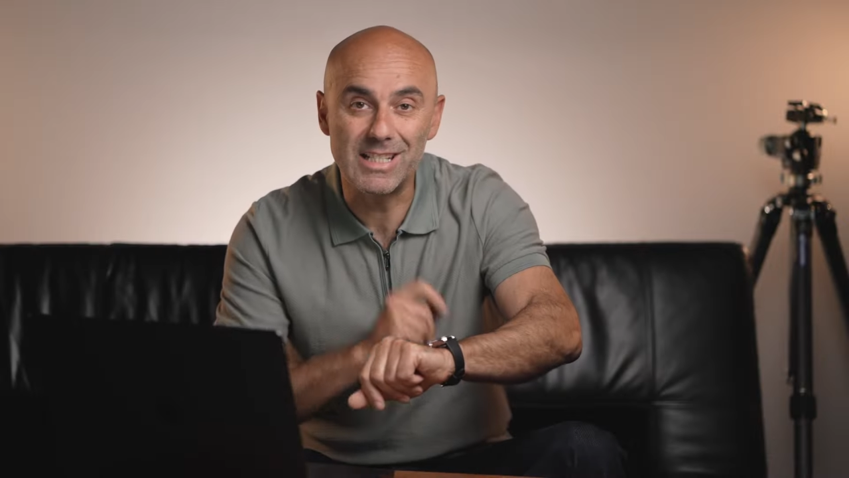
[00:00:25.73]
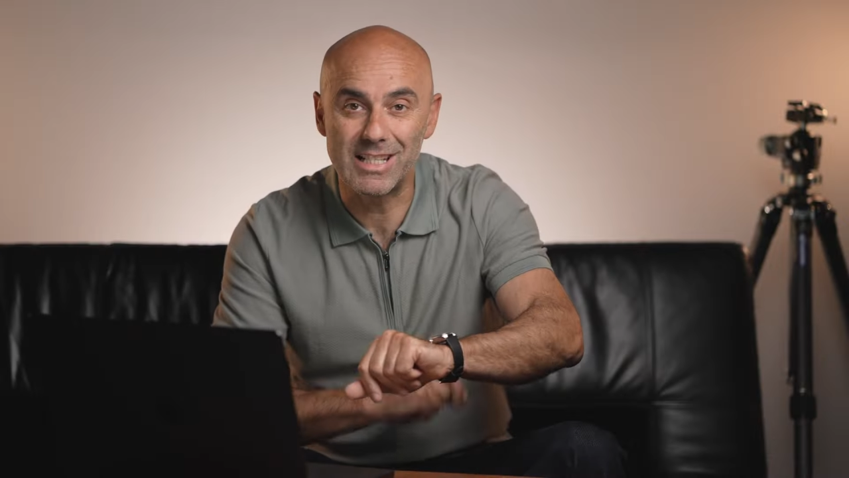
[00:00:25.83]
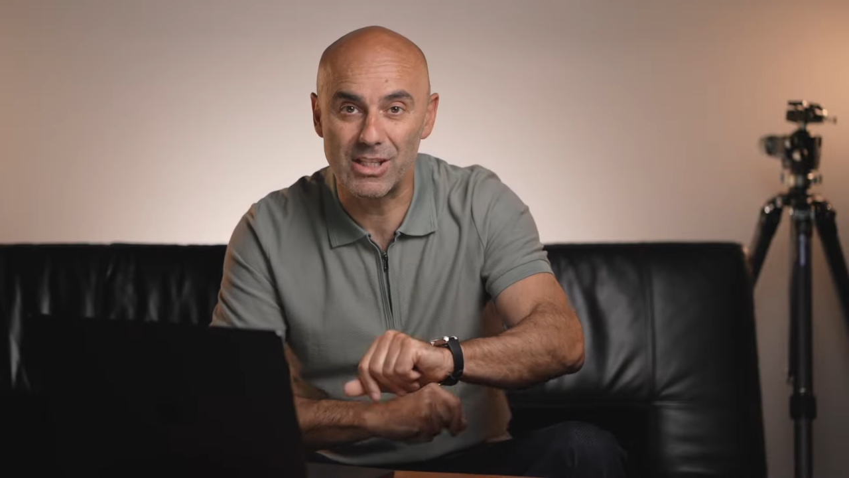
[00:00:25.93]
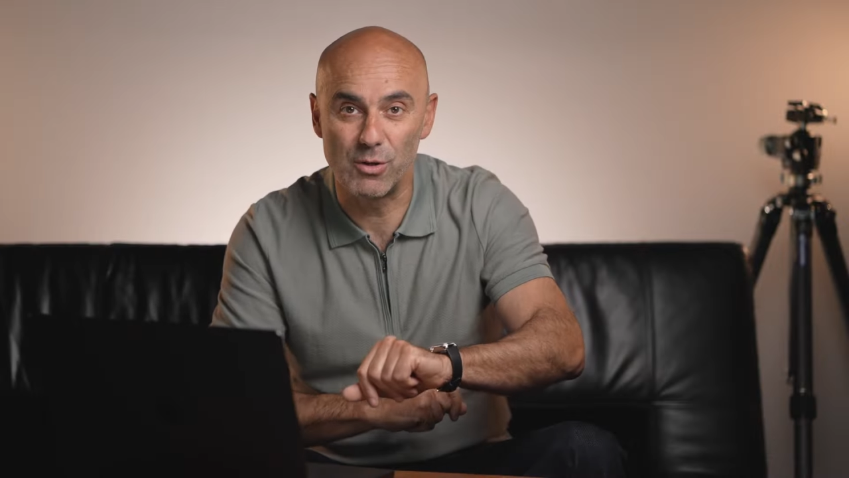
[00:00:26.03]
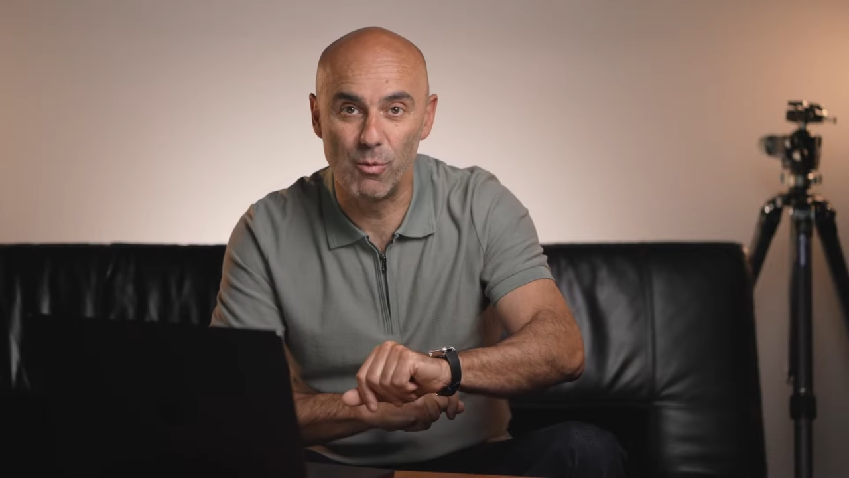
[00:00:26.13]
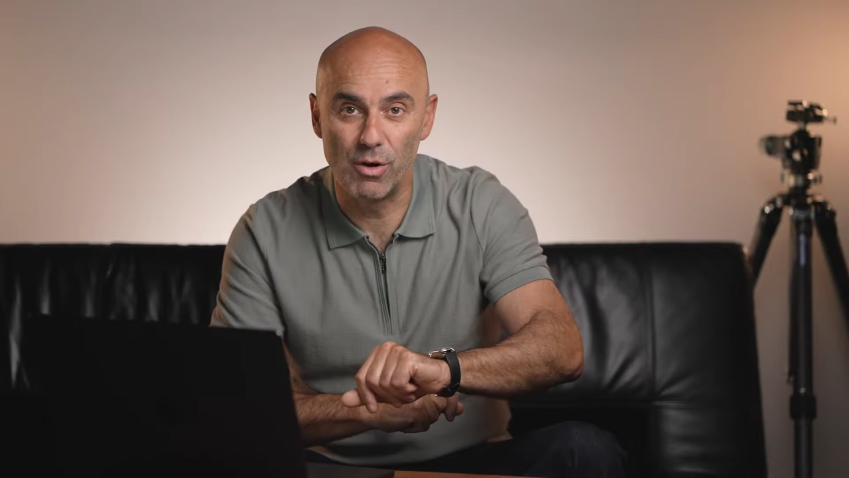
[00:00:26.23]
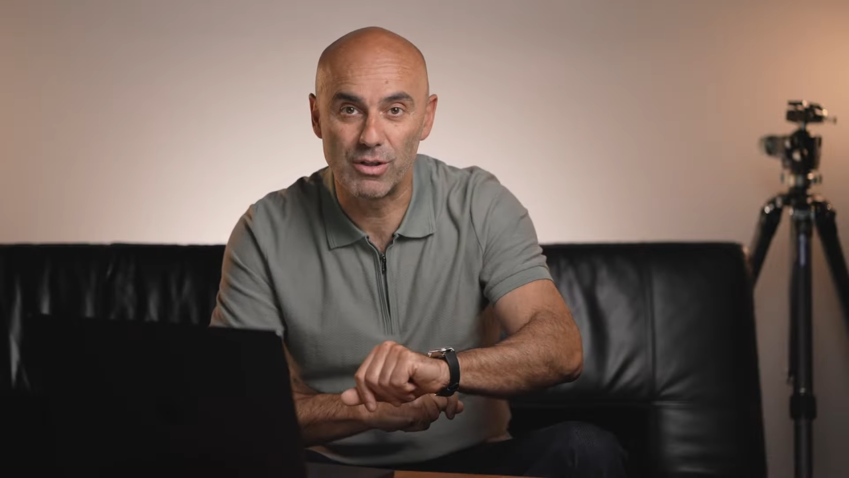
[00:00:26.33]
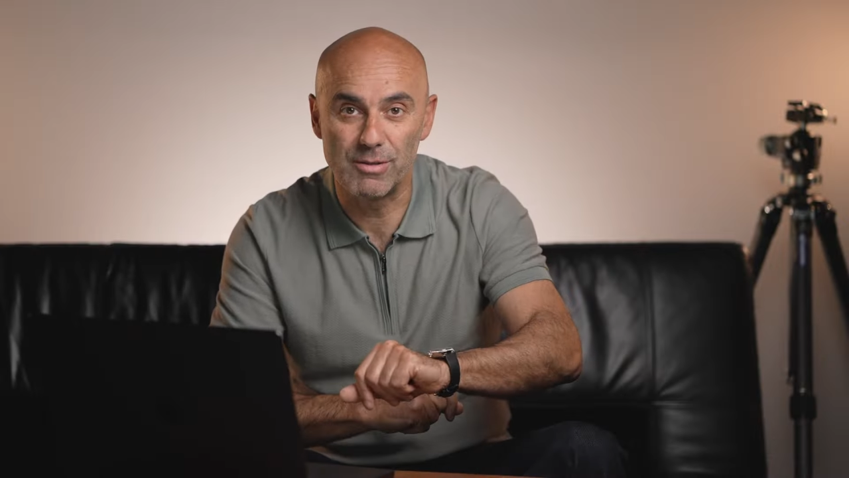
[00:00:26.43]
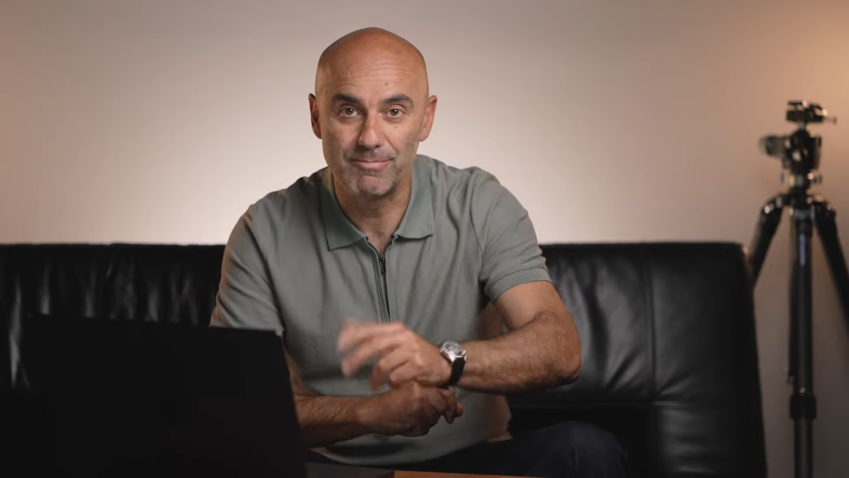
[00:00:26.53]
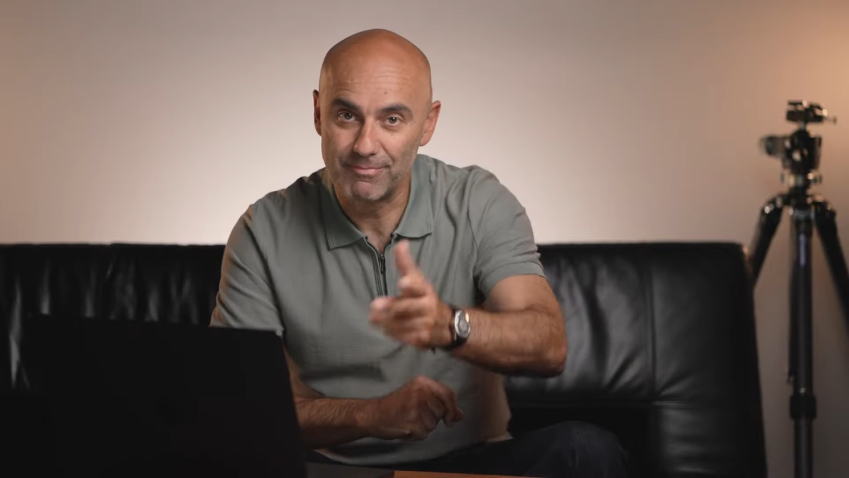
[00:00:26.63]
is such a
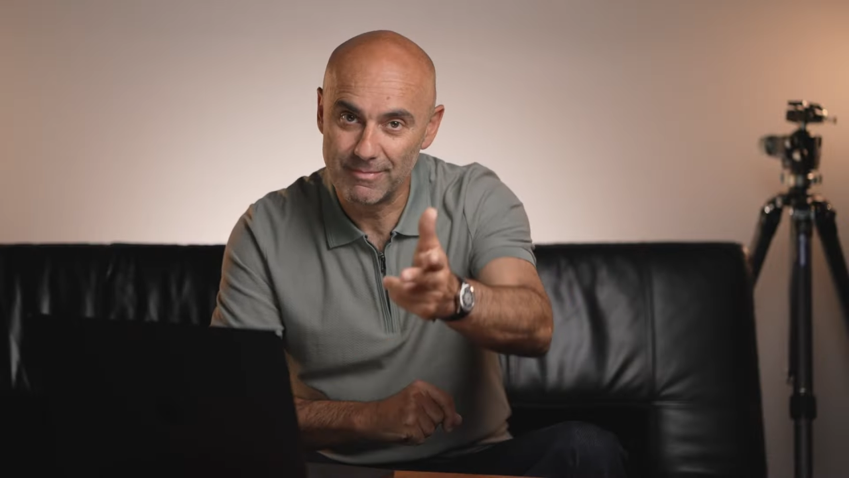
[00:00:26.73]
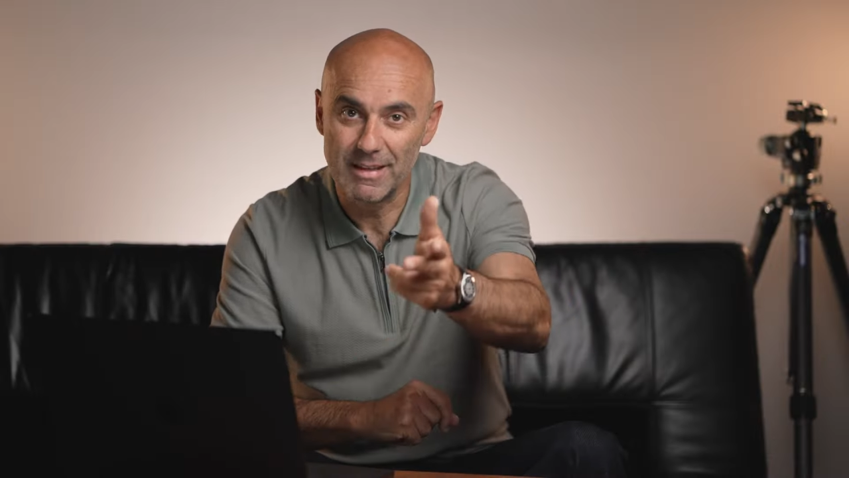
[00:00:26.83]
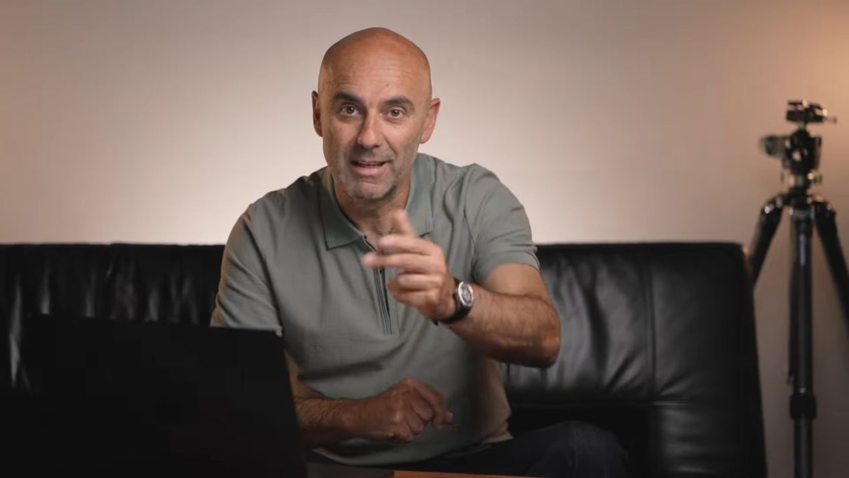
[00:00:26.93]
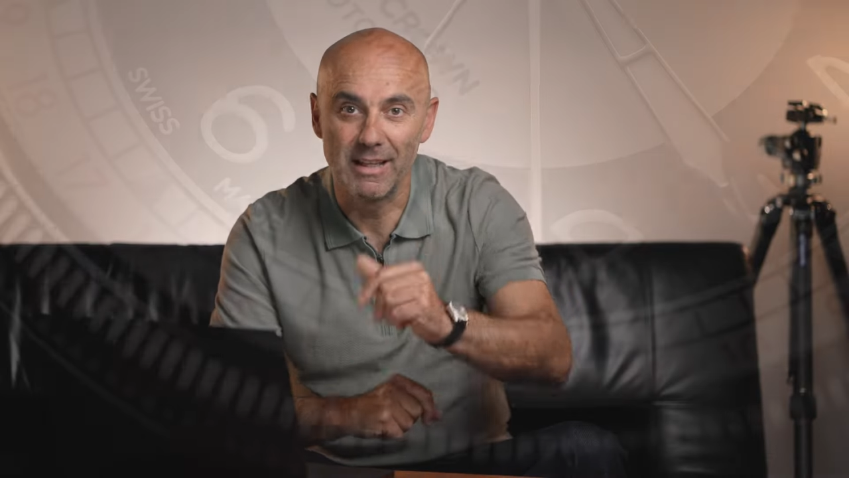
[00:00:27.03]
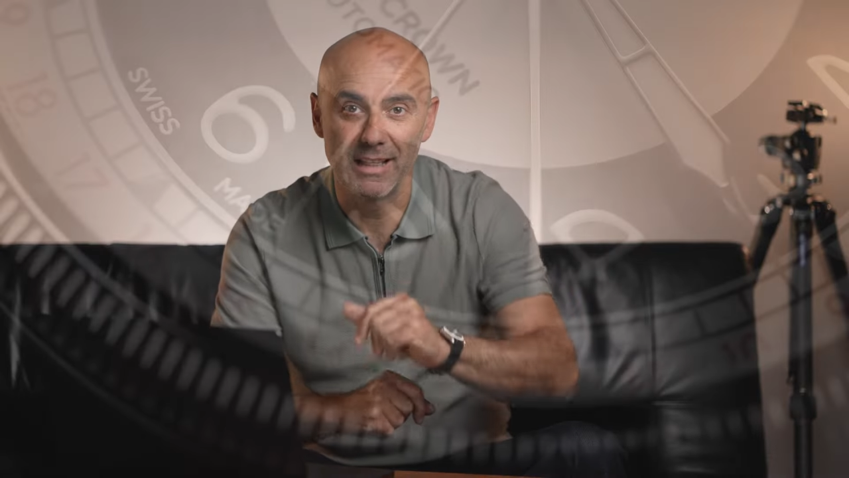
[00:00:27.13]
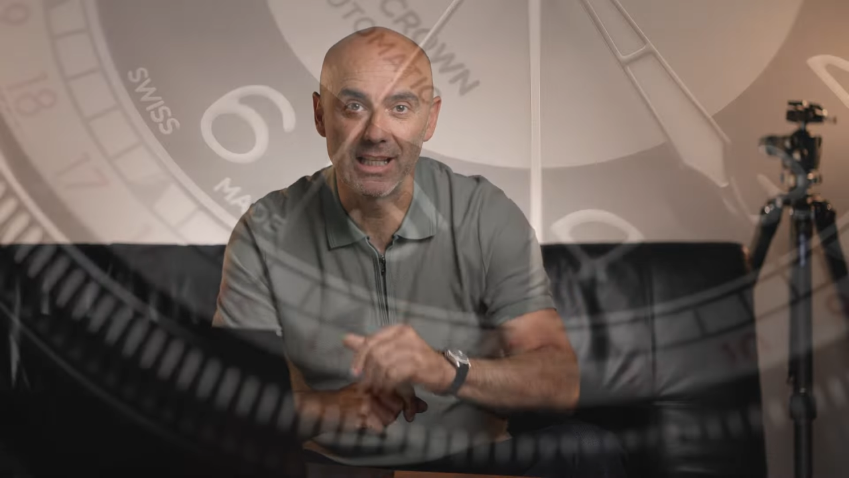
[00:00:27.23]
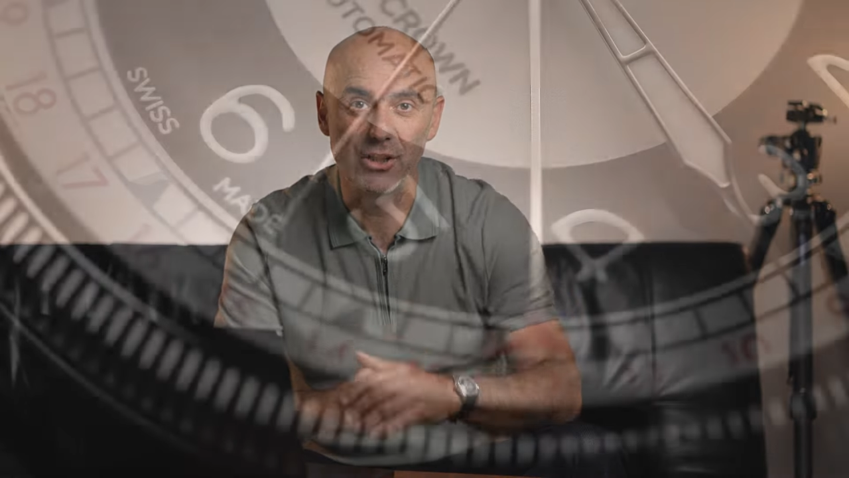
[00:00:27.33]
watch. Let's